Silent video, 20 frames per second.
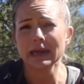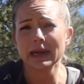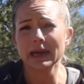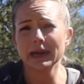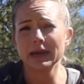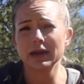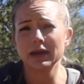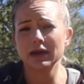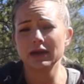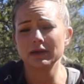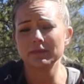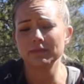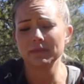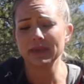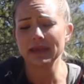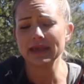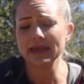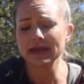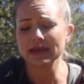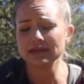Um,
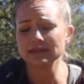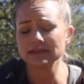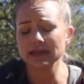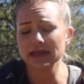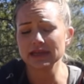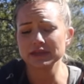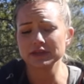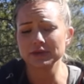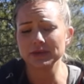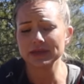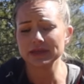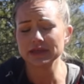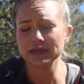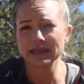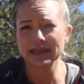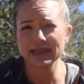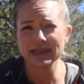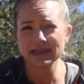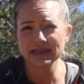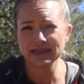and I knew I could
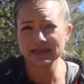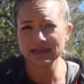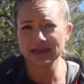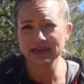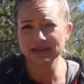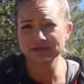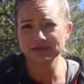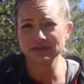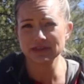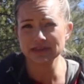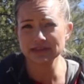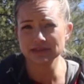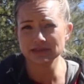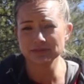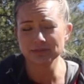get in and out of tight